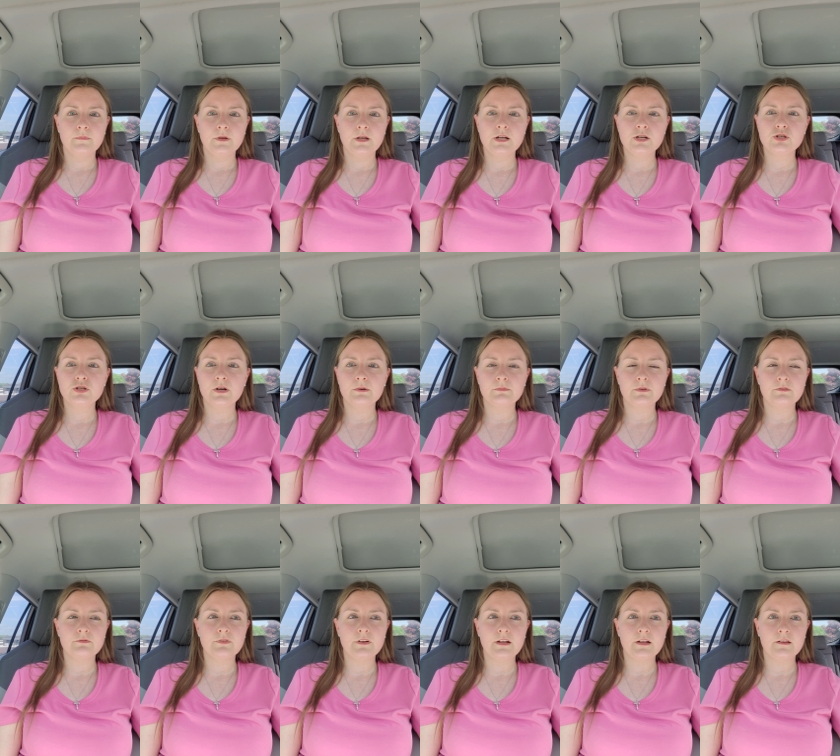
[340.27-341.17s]
he jumped the
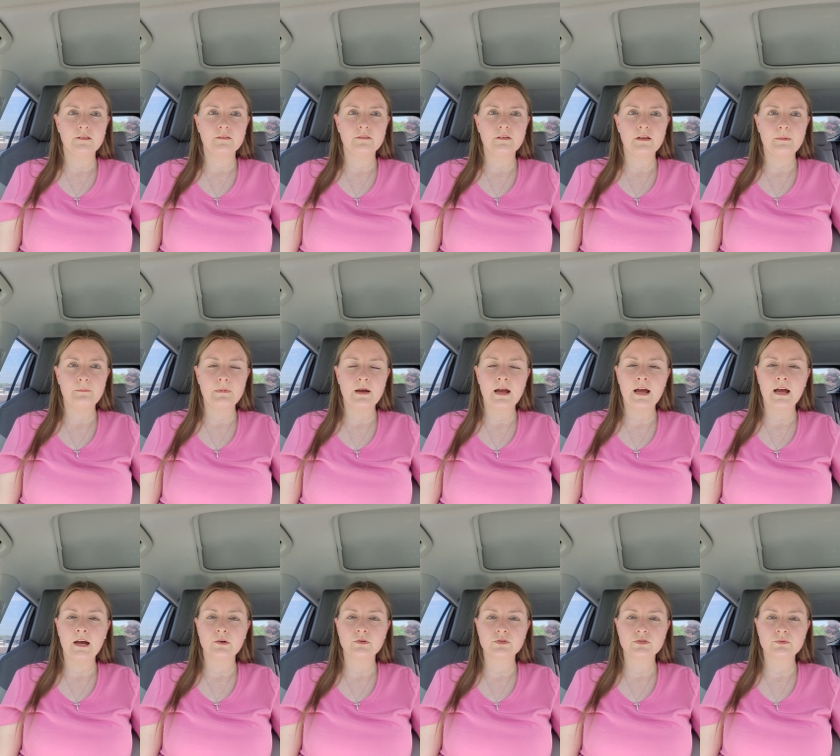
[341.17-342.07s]
fence at my
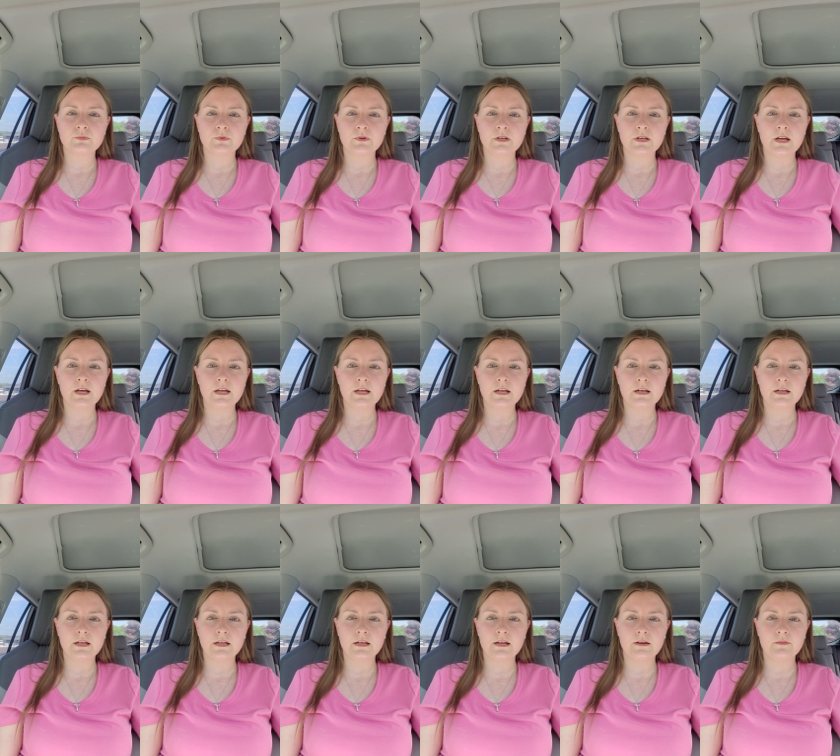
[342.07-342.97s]
house one day, and
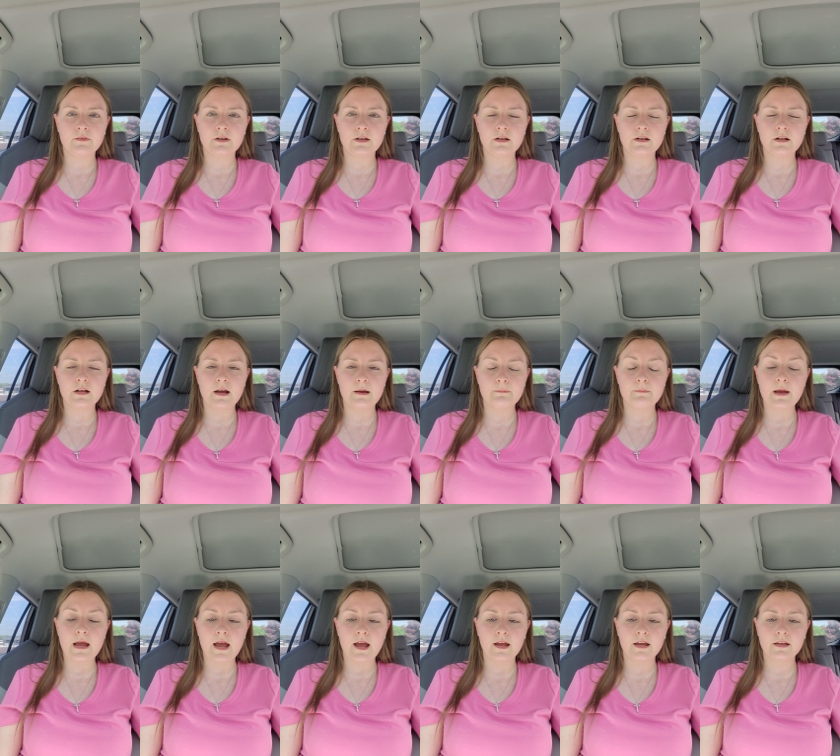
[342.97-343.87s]
he never did come
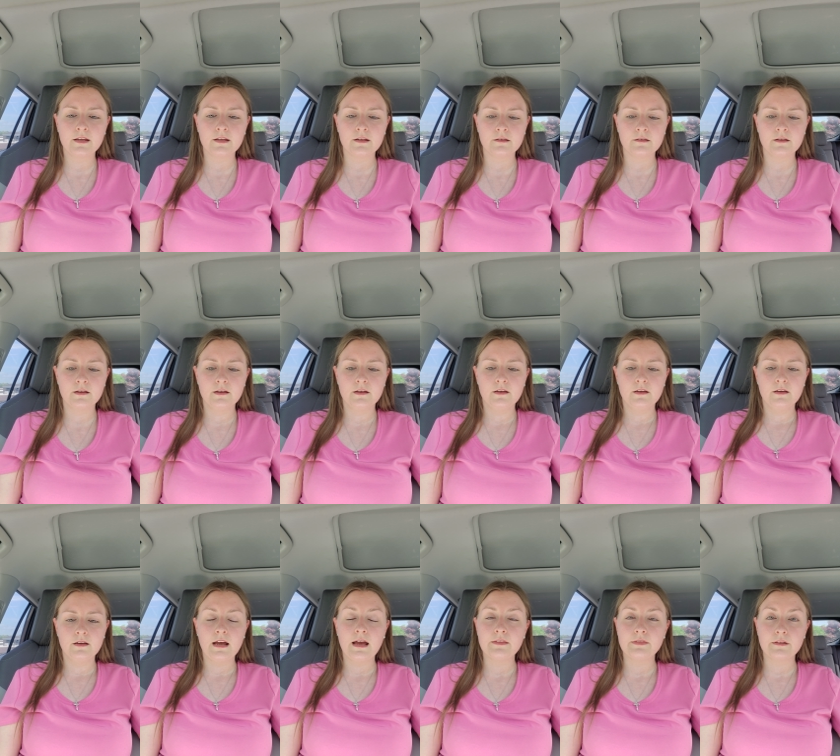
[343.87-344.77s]
back. And
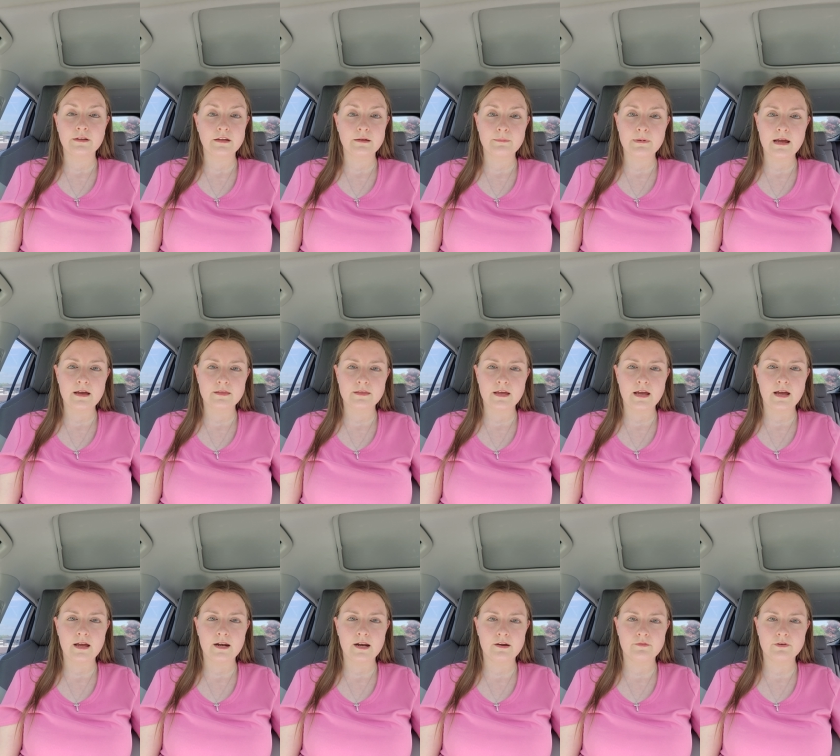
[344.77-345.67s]
I think about
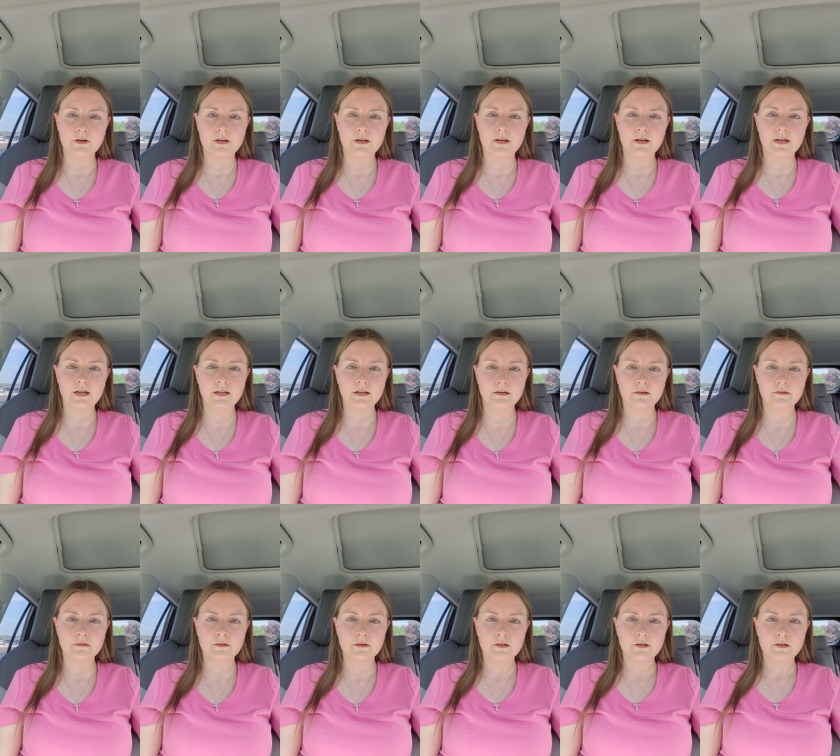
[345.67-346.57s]
that every day,
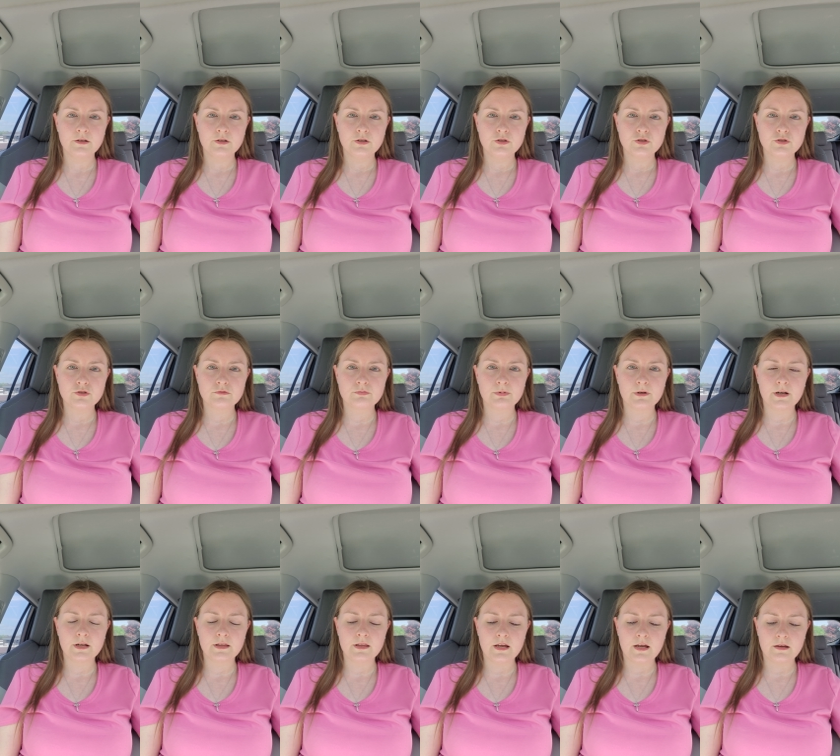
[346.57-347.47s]
and just
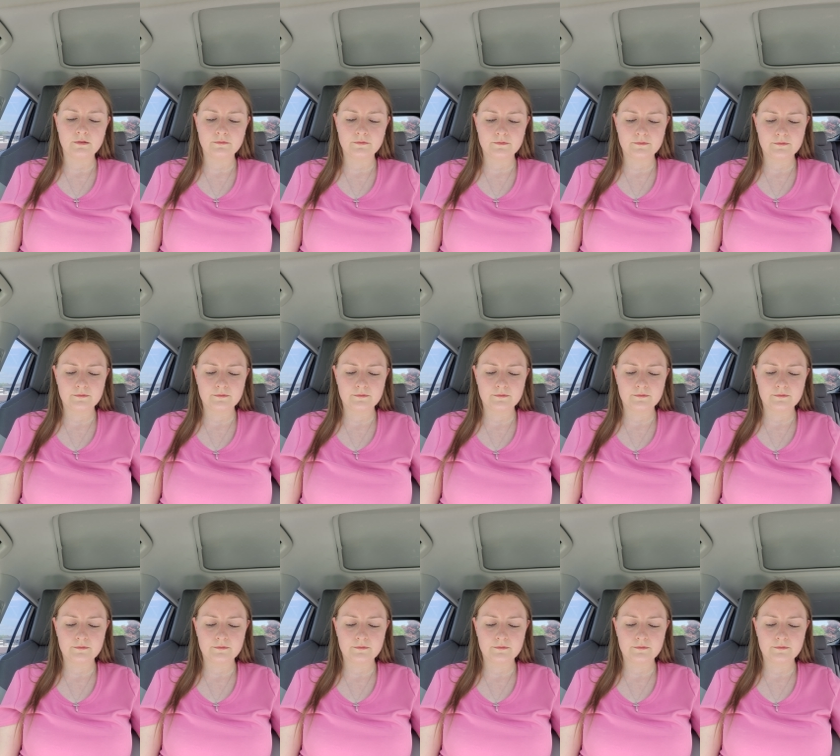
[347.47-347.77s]
pray that